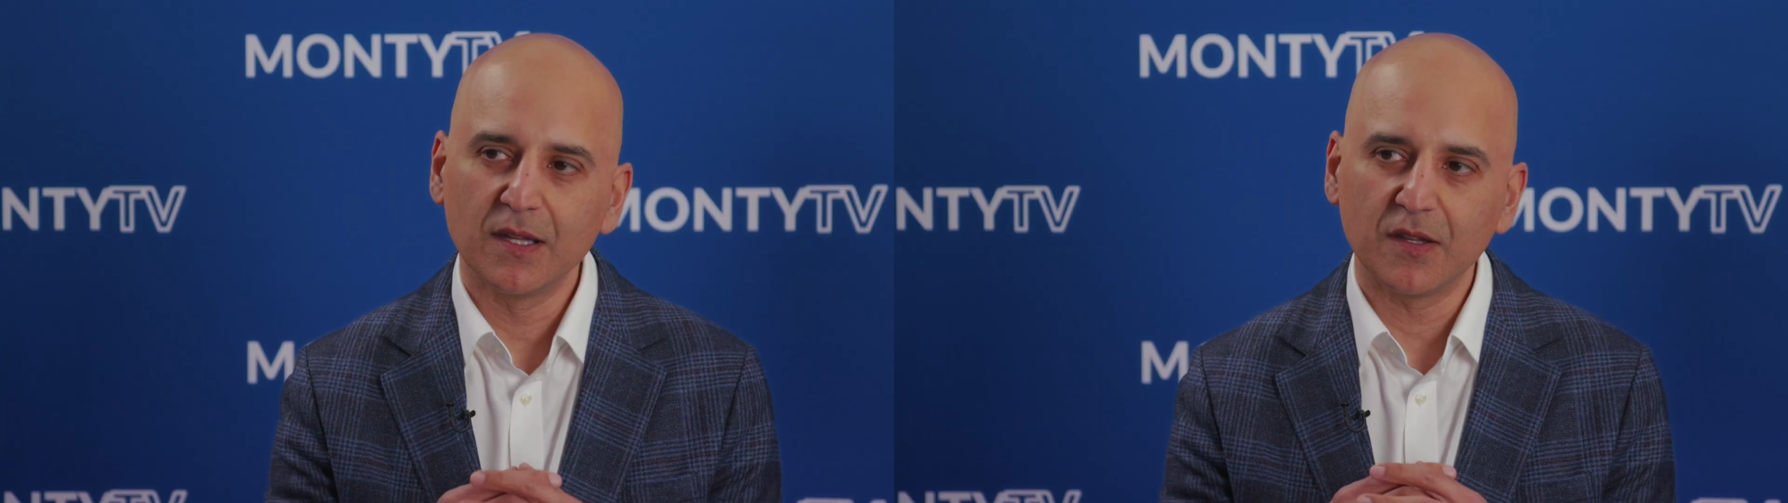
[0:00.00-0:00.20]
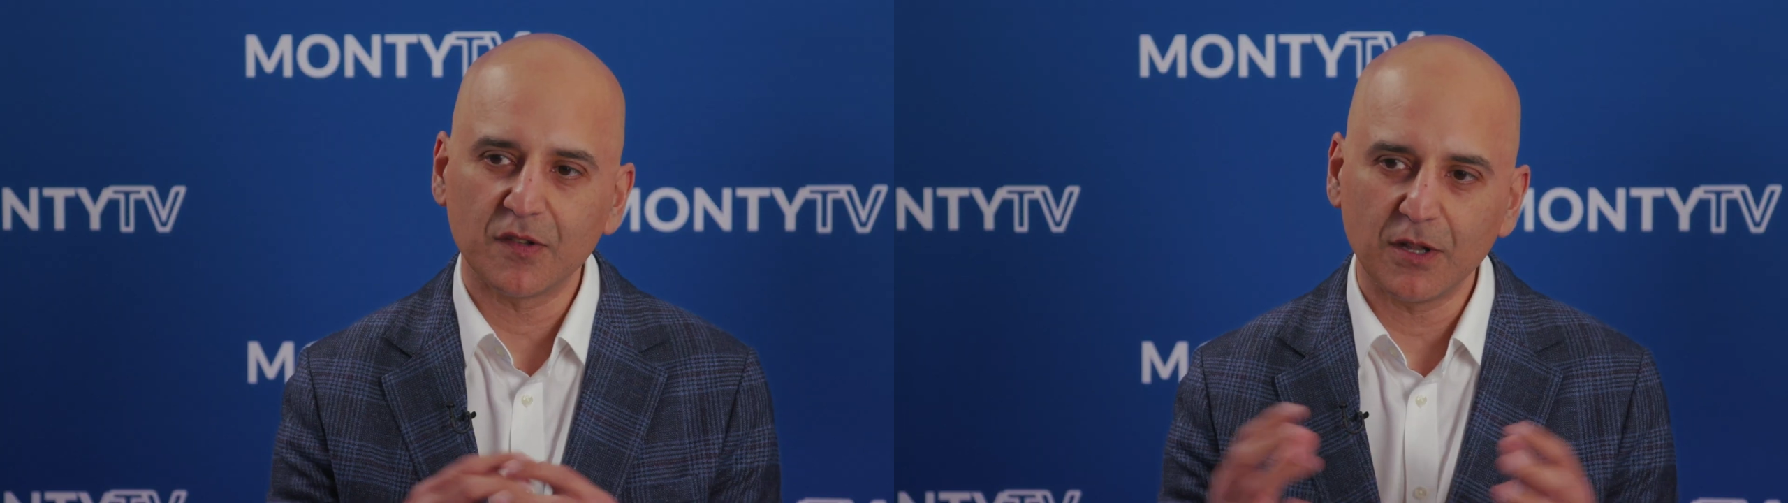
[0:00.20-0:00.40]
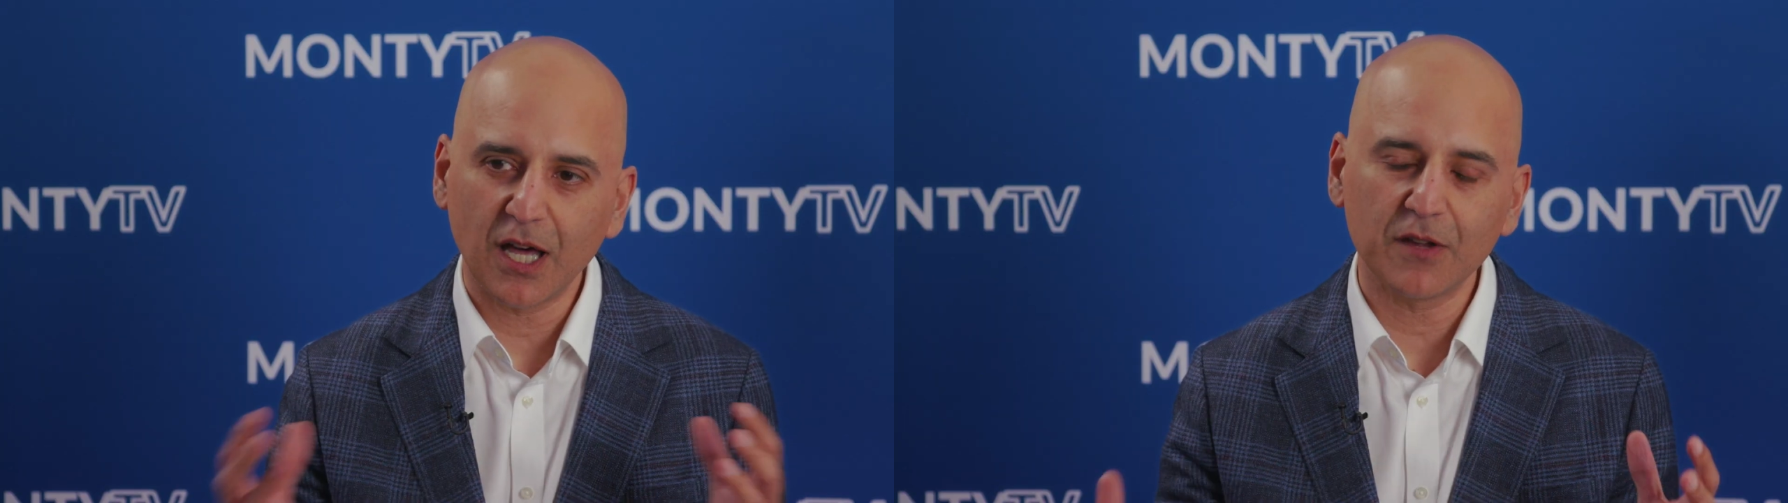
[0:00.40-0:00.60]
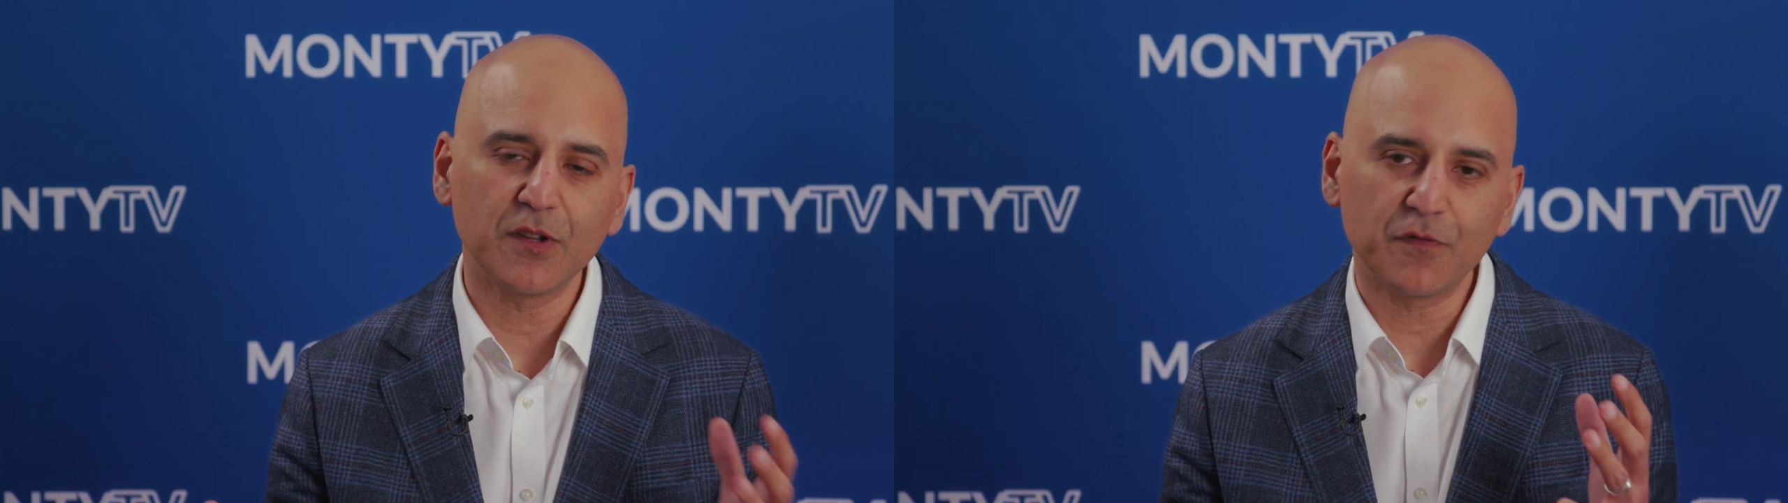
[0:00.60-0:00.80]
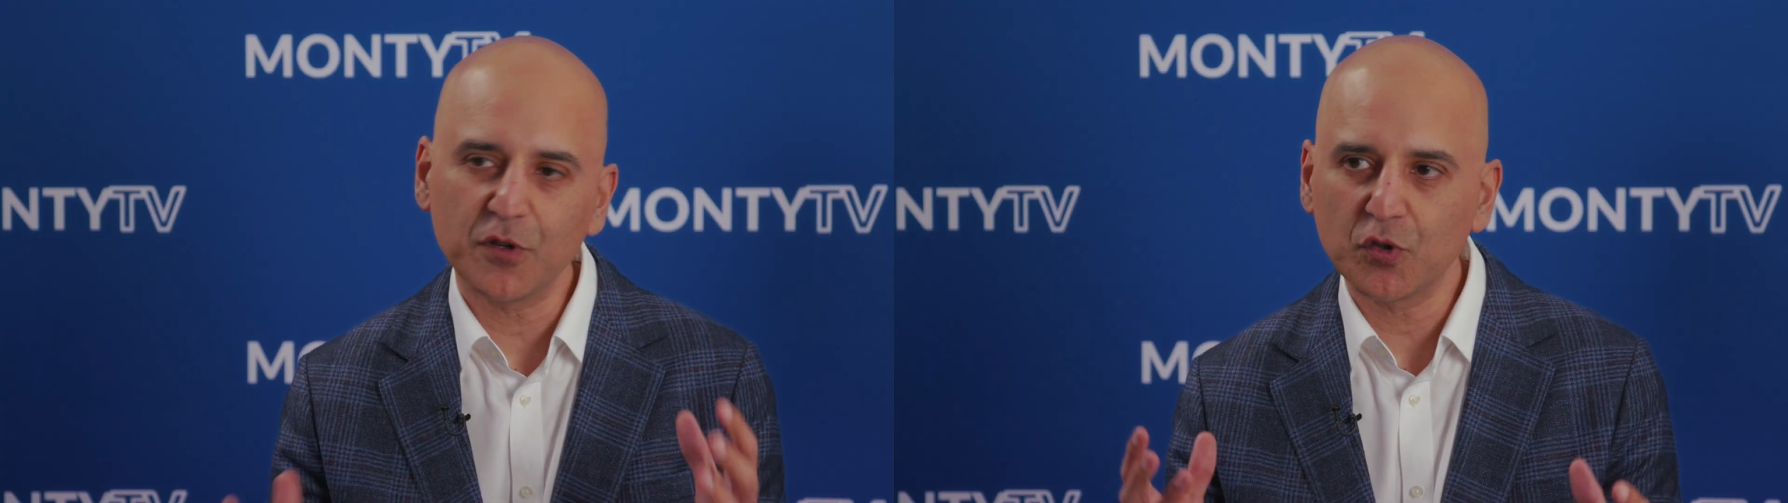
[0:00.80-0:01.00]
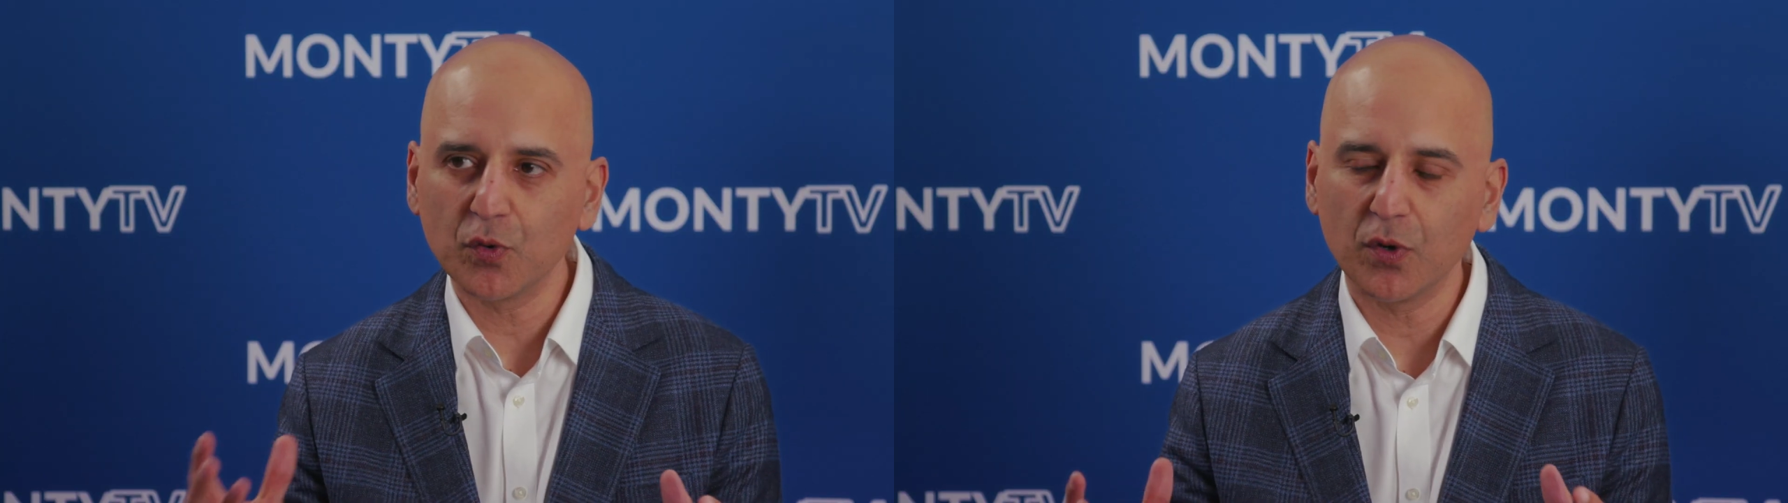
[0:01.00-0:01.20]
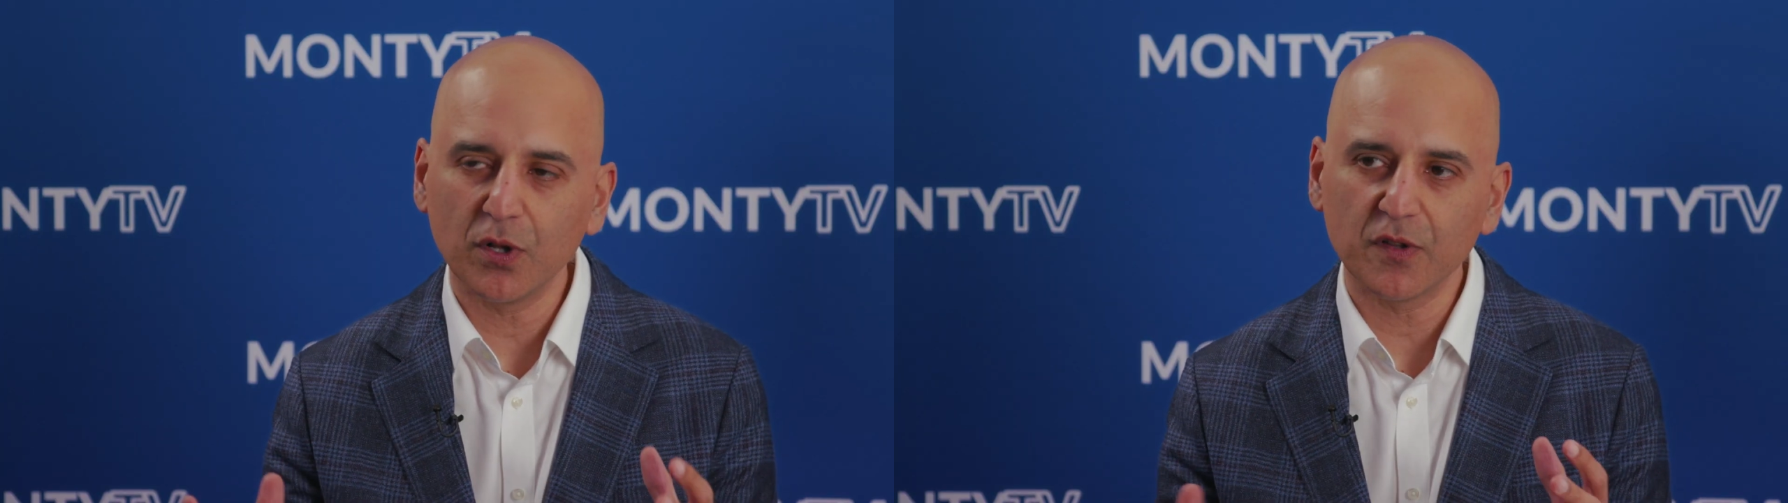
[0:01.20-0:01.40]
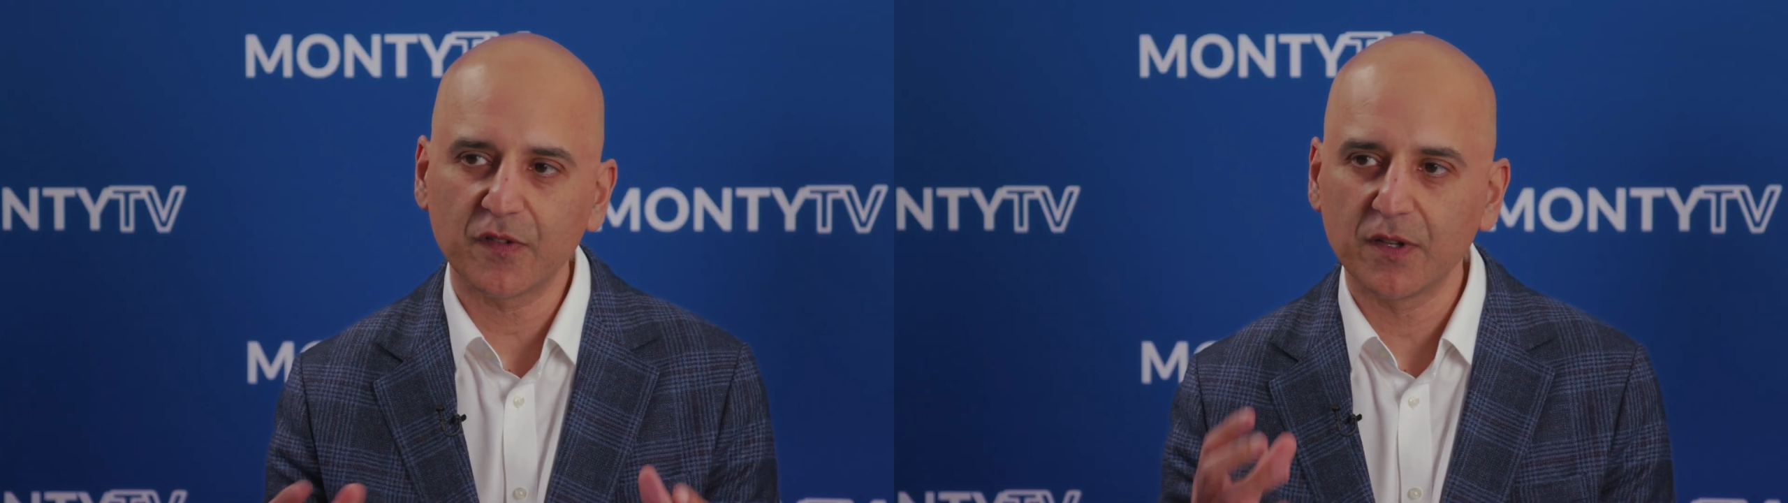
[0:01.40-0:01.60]
There's a lot of different
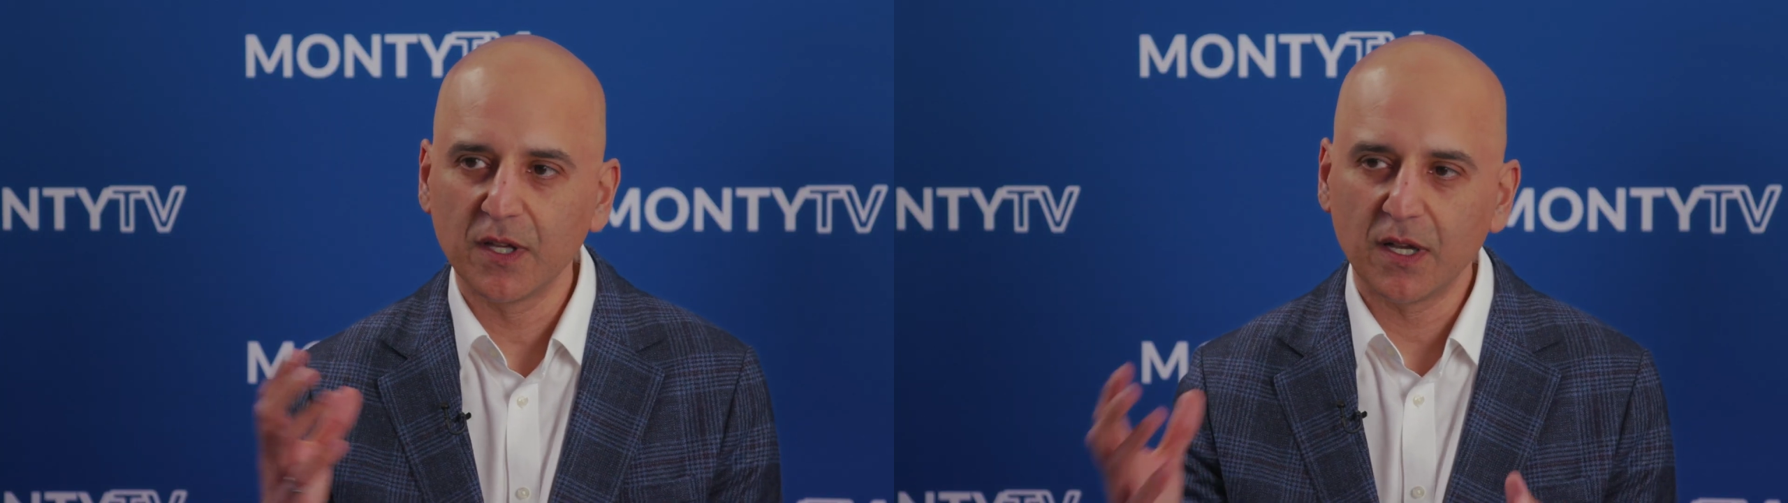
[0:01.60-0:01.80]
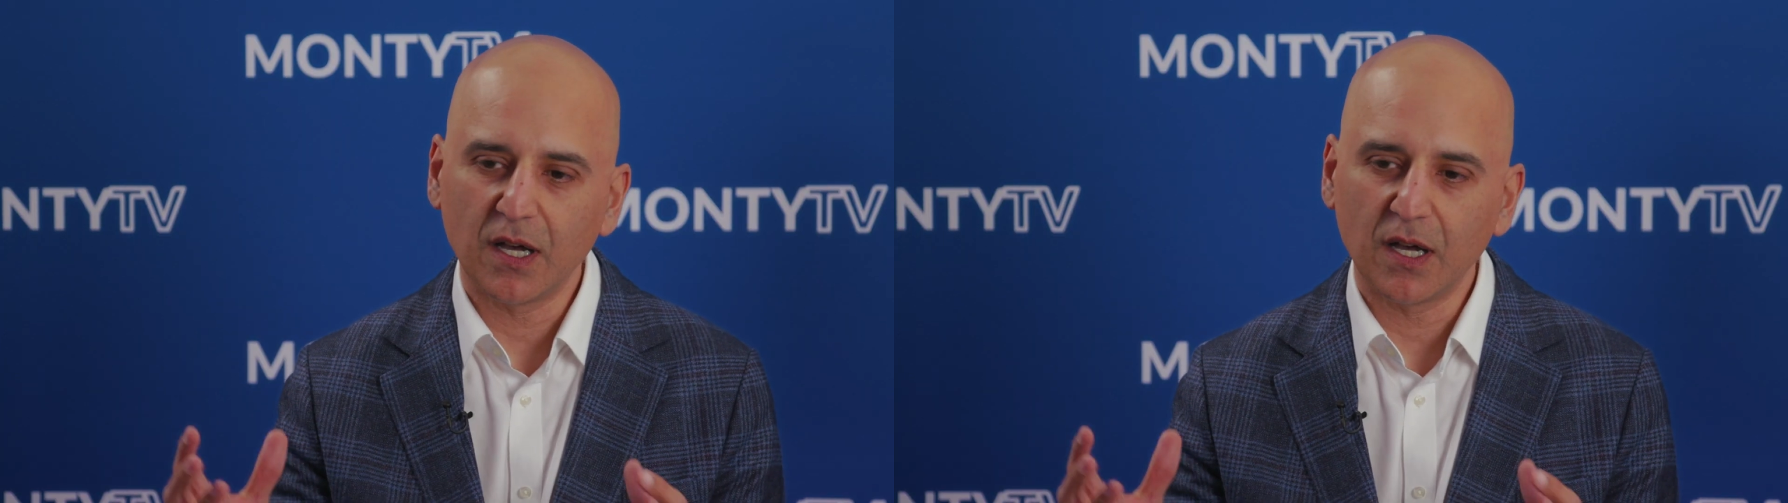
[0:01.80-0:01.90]
tools,